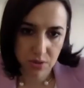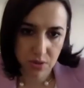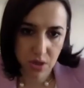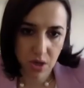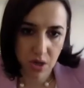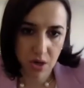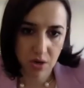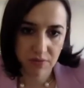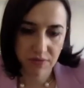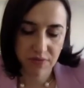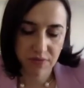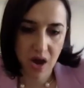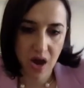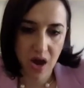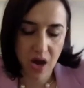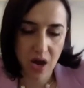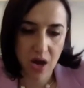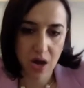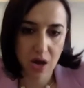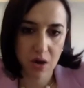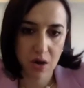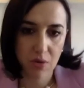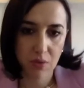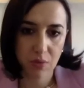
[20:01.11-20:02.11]
of
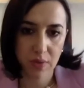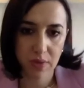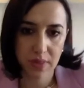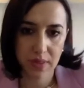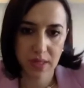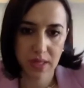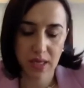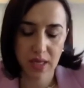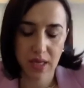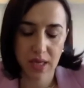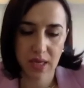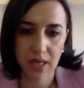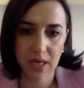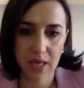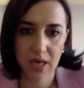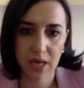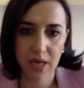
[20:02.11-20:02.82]
how the